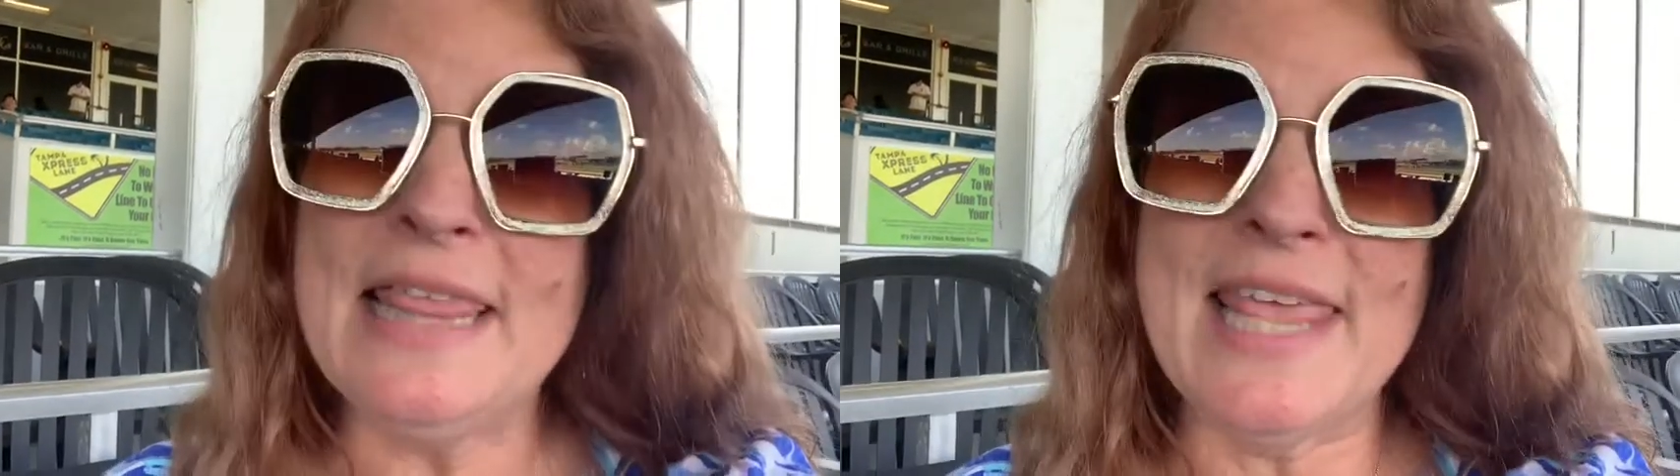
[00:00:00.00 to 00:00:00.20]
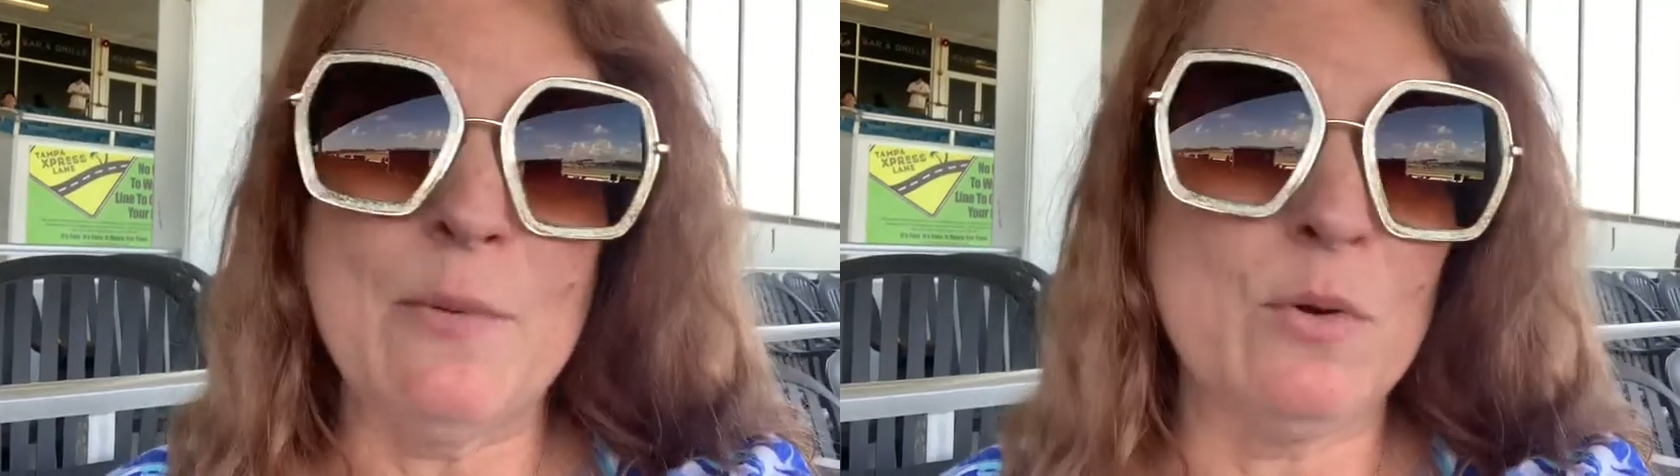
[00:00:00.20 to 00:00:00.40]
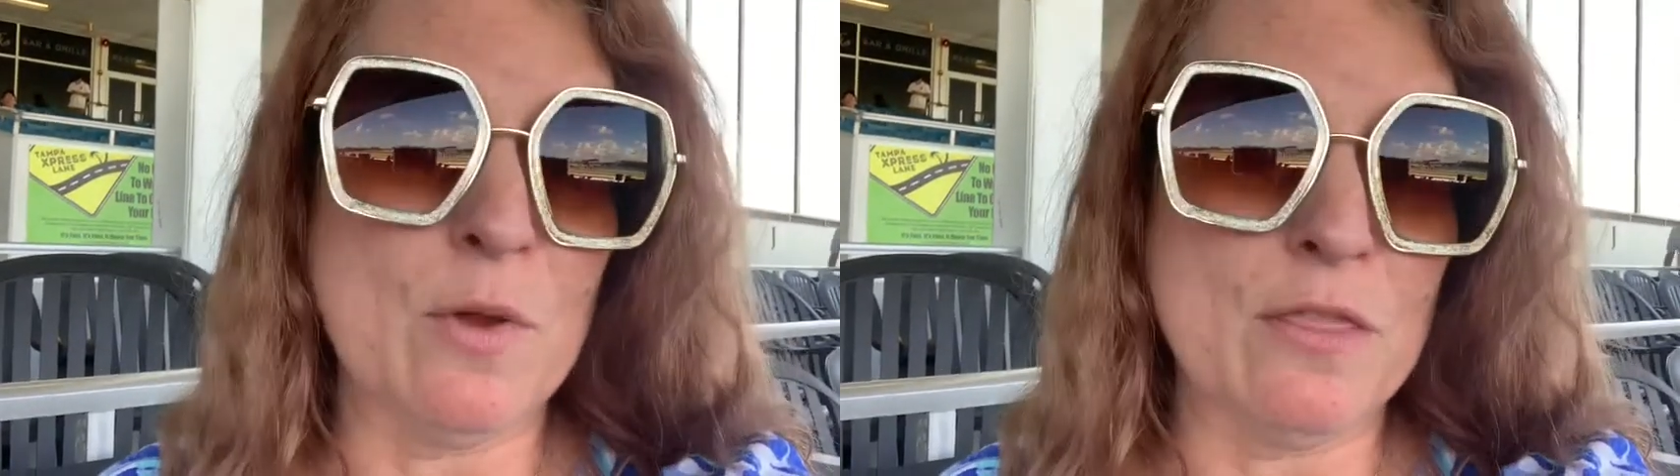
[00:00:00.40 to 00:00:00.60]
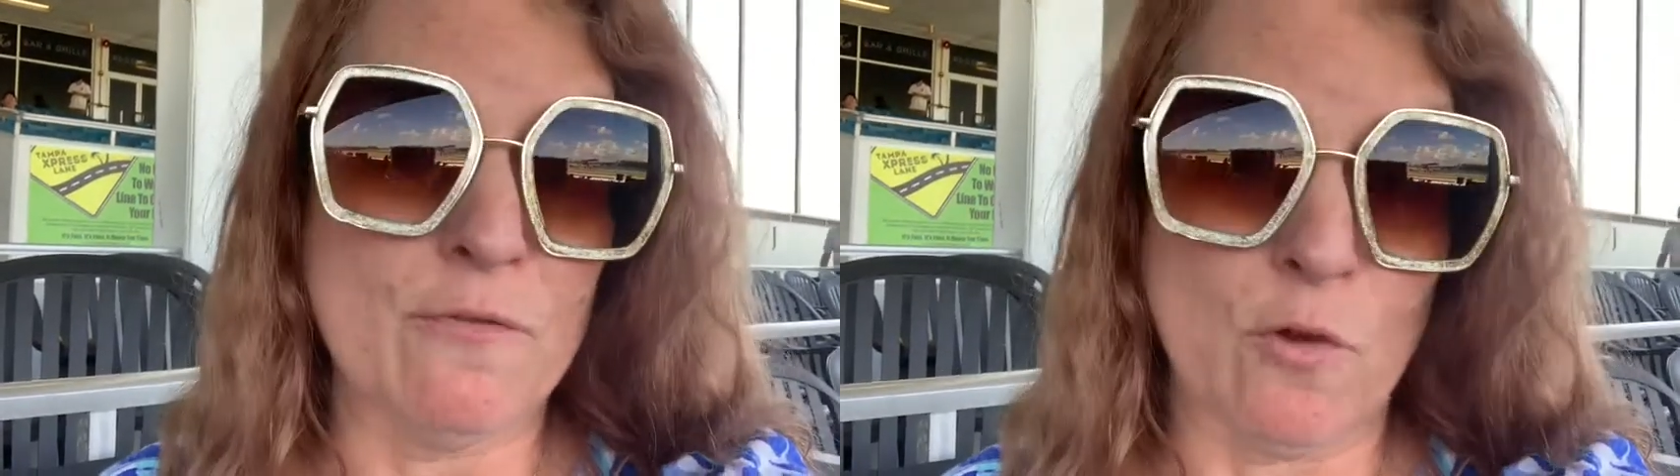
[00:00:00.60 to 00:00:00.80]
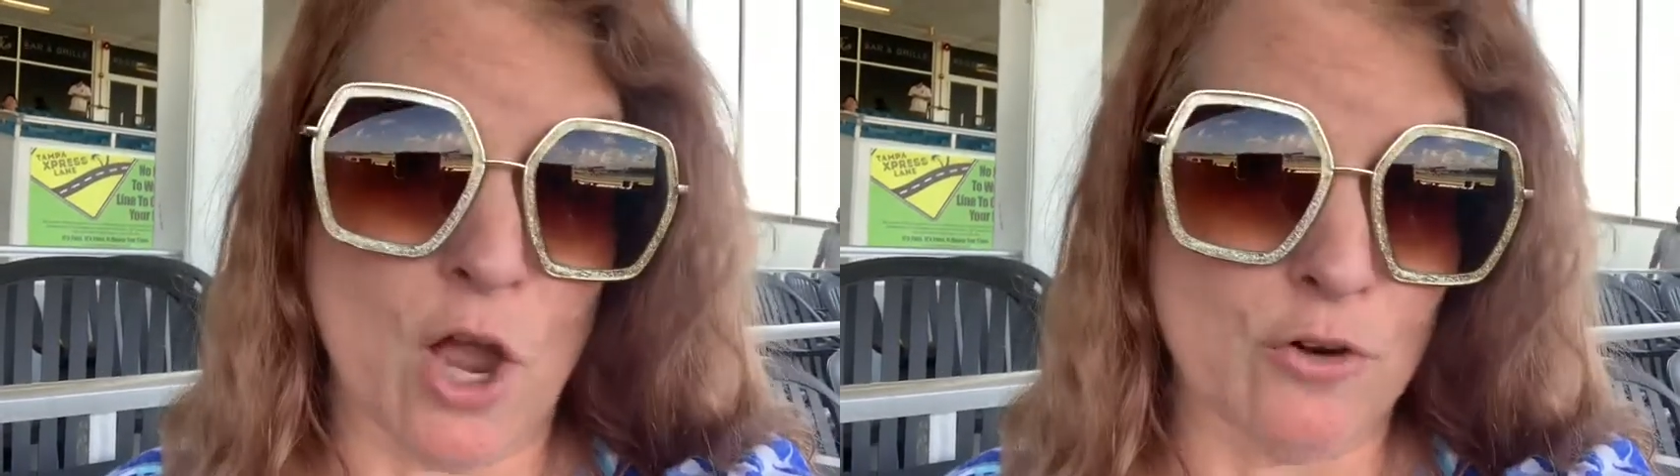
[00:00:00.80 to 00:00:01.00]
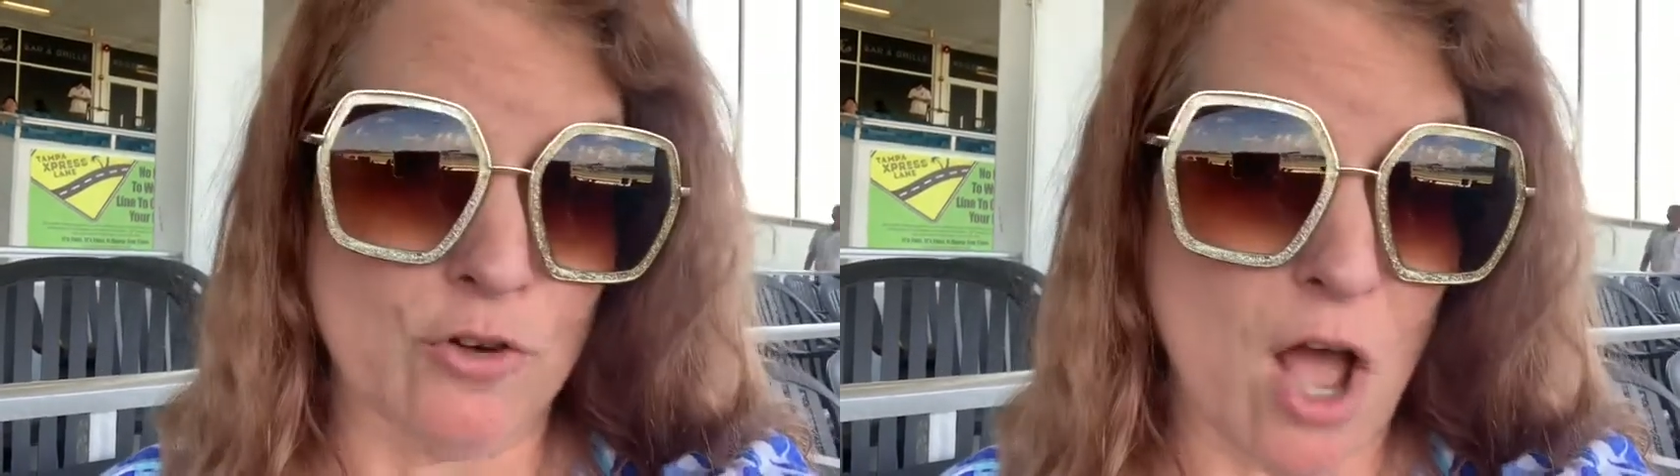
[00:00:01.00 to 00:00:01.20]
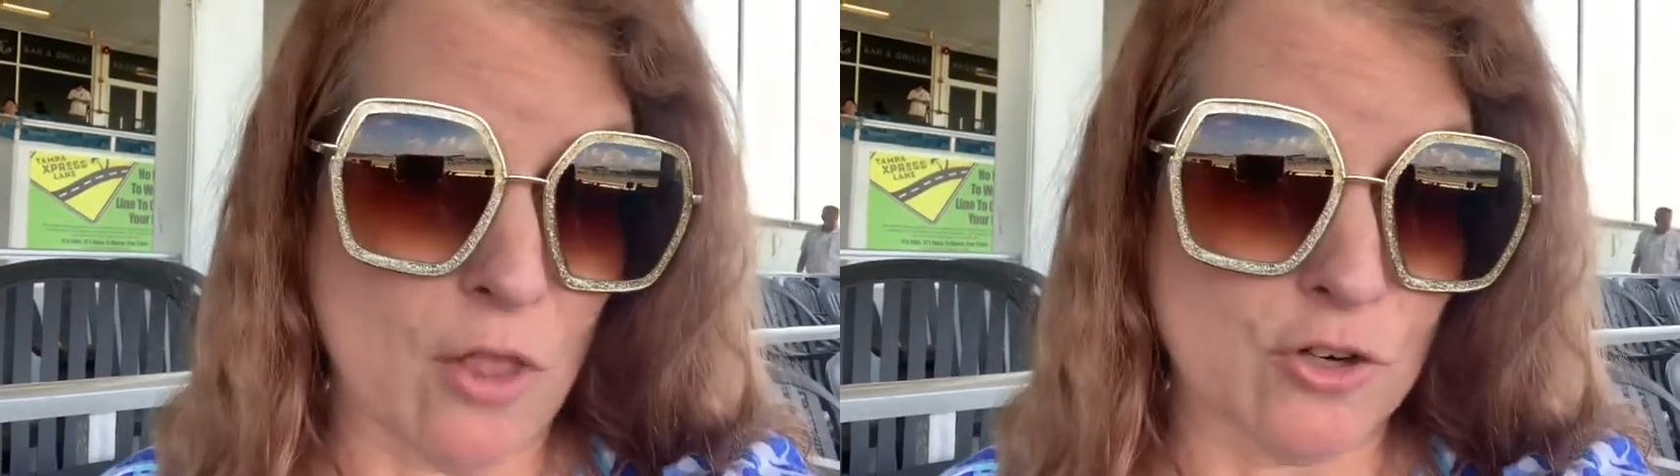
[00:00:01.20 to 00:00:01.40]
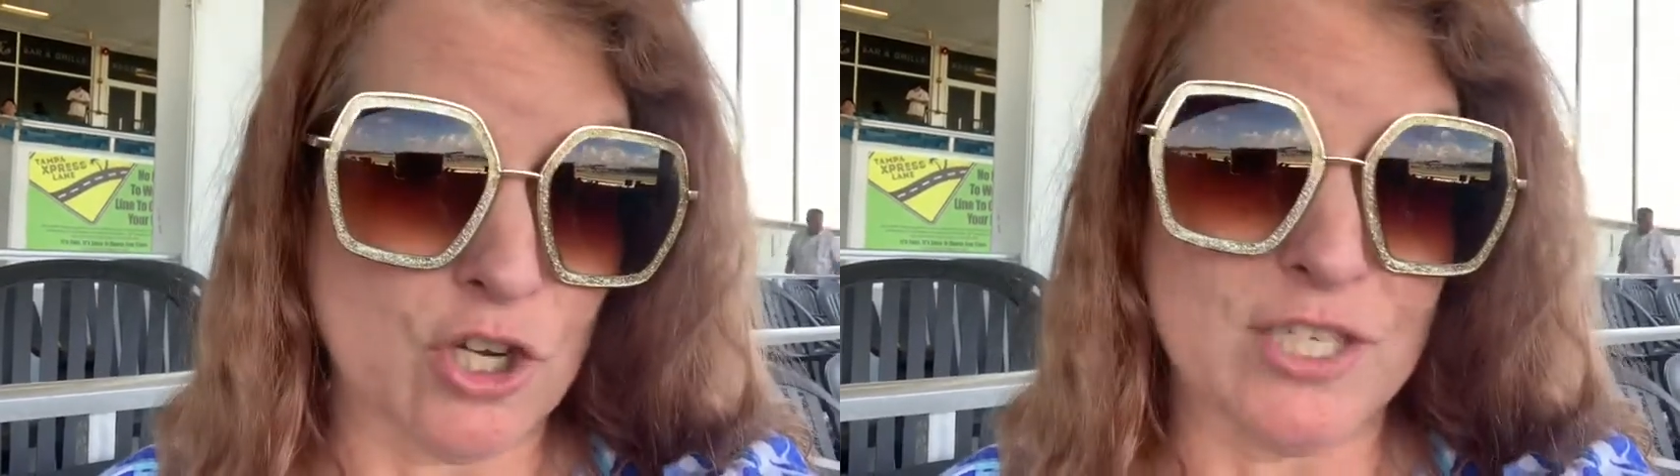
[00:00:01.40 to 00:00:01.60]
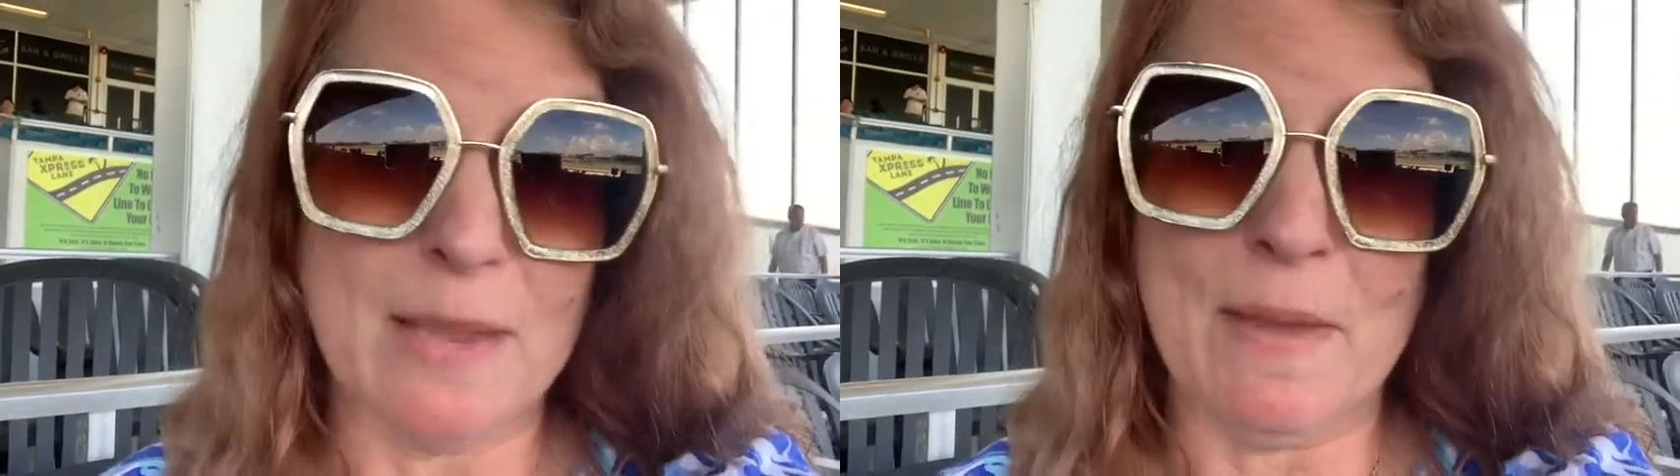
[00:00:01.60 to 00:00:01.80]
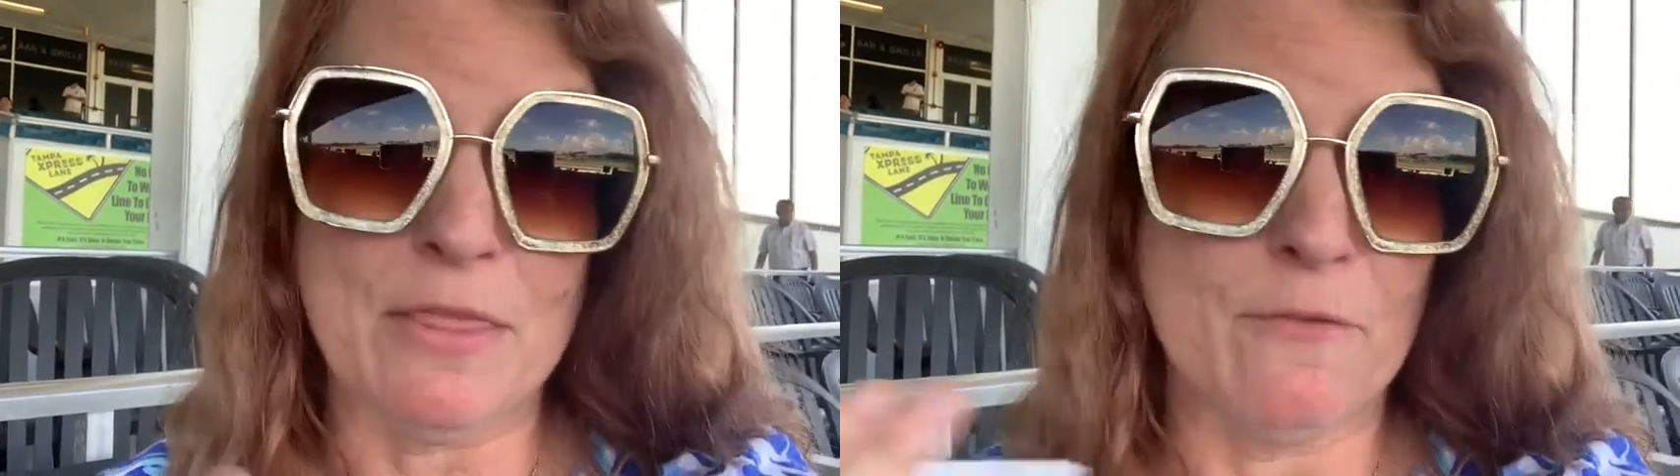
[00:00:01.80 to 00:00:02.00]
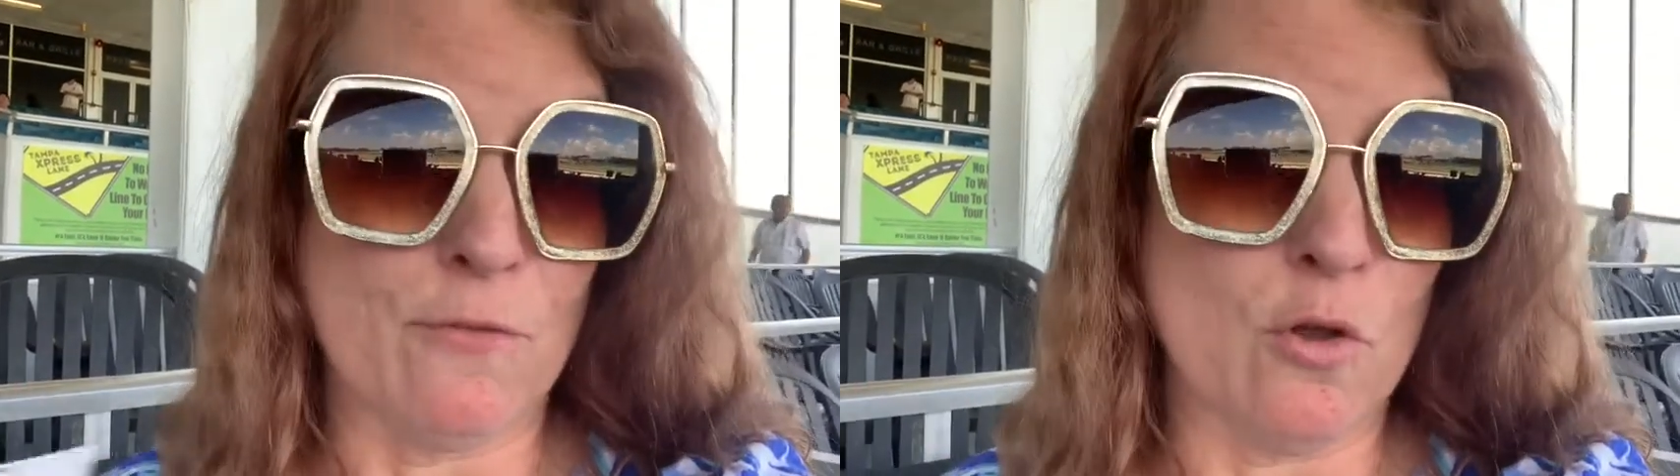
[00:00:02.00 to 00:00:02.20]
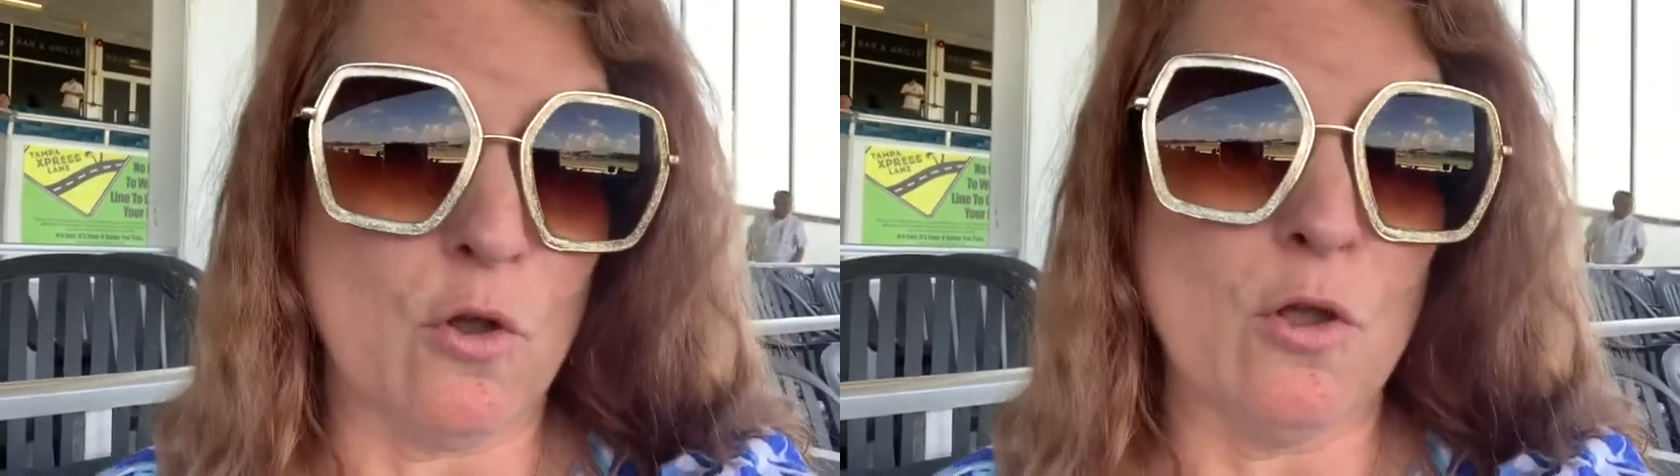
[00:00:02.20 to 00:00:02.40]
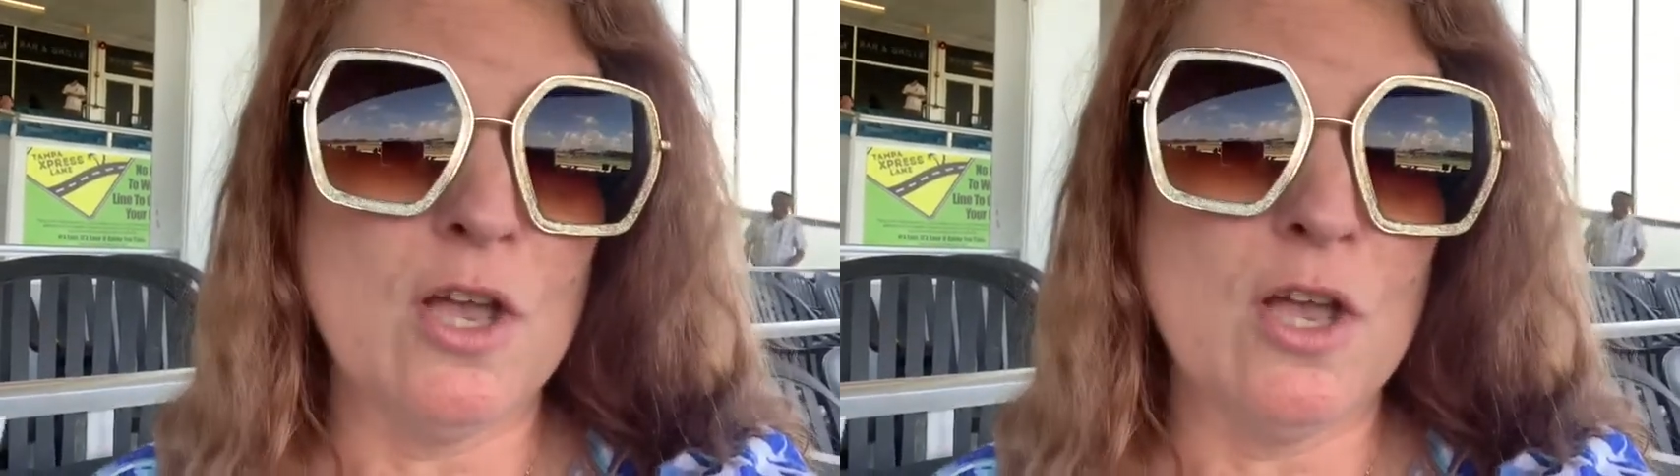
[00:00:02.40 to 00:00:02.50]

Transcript: They would win the full $100 because they bet the full